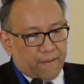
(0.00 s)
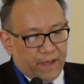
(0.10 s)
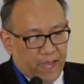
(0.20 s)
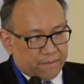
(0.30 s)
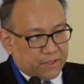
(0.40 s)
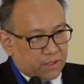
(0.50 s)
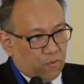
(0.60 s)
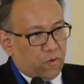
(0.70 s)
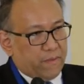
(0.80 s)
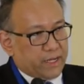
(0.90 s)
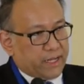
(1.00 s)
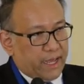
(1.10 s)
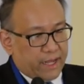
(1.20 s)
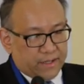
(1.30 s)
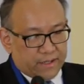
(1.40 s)
Perhaps the women
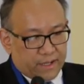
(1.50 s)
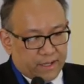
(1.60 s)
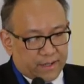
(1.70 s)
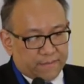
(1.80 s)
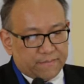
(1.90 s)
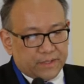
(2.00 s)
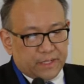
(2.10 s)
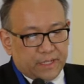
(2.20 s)
can